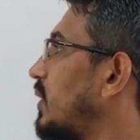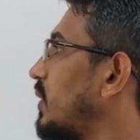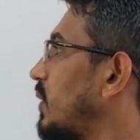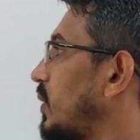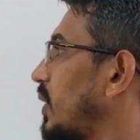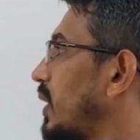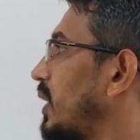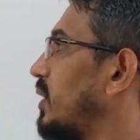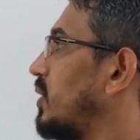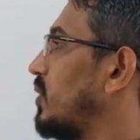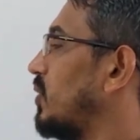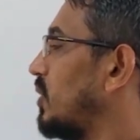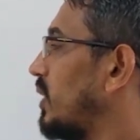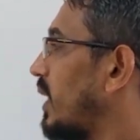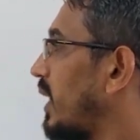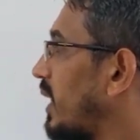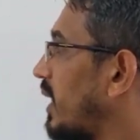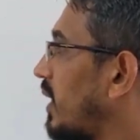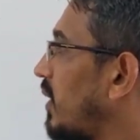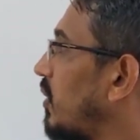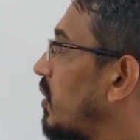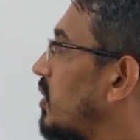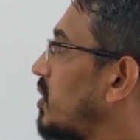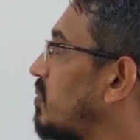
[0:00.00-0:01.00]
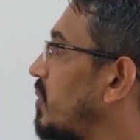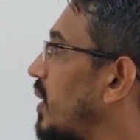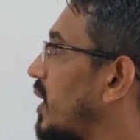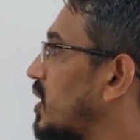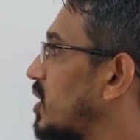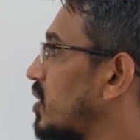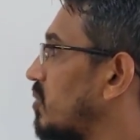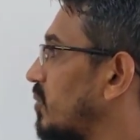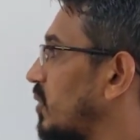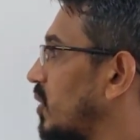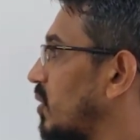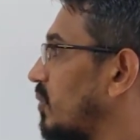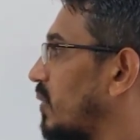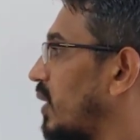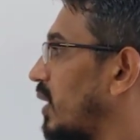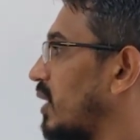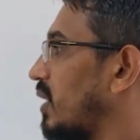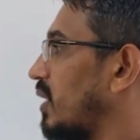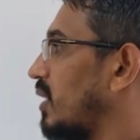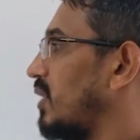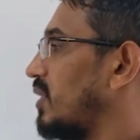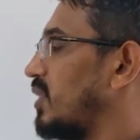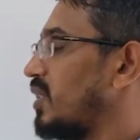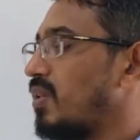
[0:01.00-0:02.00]
Okay, so second law is based upon
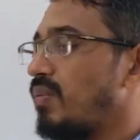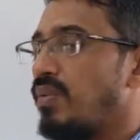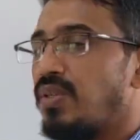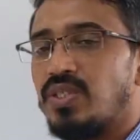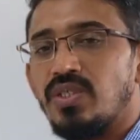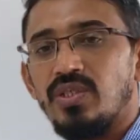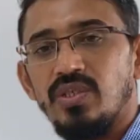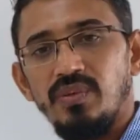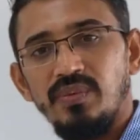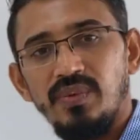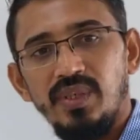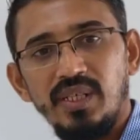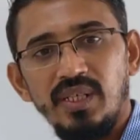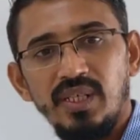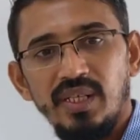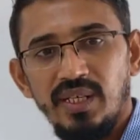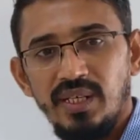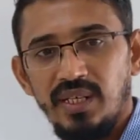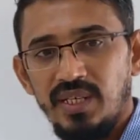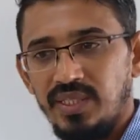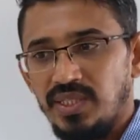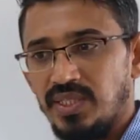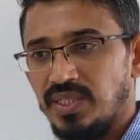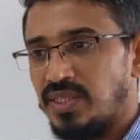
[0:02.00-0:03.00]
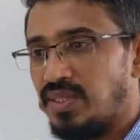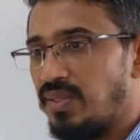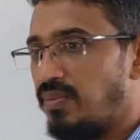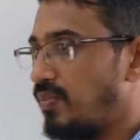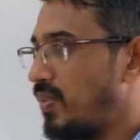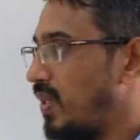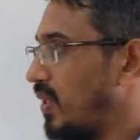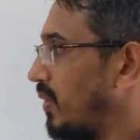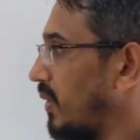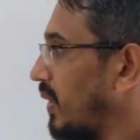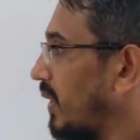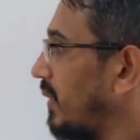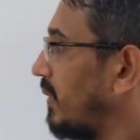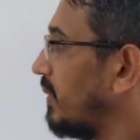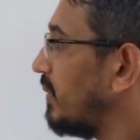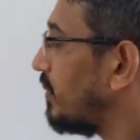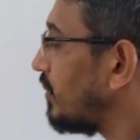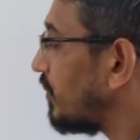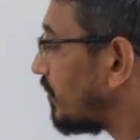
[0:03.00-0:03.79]
what? Conservation of what? Energy simply. Okay.